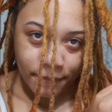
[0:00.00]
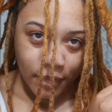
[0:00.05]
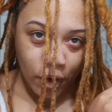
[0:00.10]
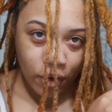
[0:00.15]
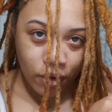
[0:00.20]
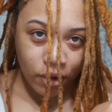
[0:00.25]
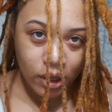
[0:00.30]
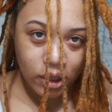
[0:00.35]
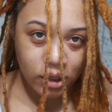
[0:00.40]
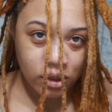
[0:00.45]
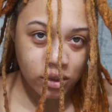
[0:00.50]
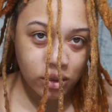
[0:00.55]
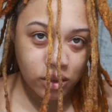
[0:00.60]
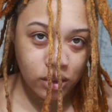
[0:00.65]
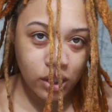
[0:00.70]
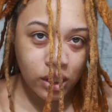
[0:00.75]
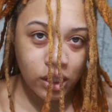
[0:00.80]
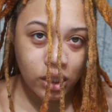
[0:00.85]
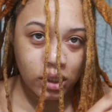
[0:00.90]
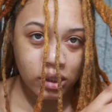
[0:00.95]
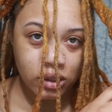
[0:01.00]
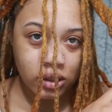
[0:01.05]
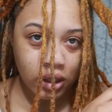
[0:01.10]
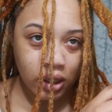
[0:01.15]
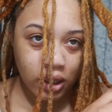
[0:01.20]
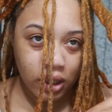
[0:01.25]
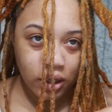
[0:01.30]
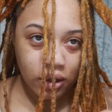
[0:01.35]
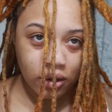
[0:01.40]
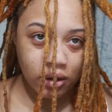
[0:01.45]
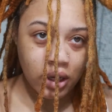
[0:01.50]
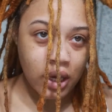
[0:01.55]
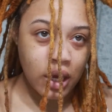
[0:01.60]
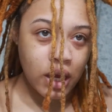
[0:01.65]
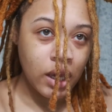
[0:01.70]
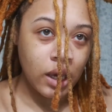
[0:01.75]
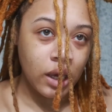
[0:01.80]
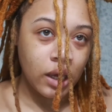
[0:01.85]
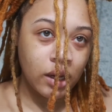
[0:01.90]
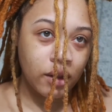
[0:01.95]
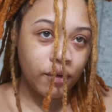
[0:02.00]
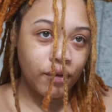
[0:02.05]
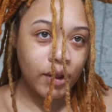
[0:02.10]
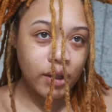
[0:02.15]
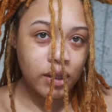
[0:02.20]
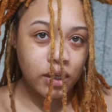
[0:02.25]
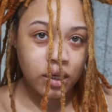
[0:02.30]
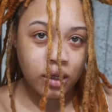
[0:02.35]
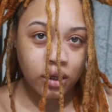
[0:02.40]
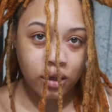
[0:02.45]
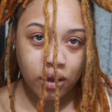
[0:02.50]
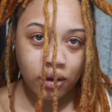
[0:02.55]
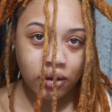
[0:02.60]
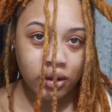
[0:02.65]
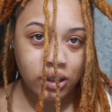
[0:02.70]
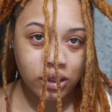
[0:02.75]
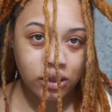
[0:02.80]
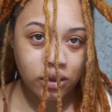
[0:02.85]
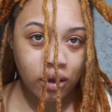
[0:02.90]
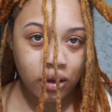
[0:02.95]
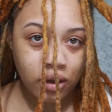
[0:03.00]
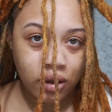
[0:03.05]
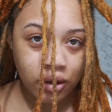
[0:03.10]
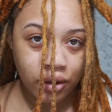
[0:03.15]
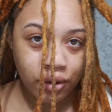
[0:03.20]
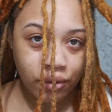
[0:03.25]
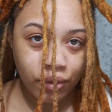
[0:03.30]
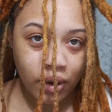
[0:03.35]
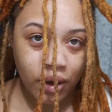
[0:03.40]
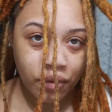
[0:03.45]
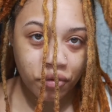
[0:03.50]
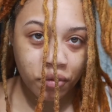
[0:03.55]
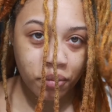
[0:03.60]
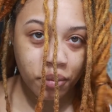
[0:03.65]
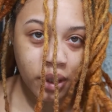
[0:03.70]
Alright, so the ends are out, and if I let it go, it's gonna unravel,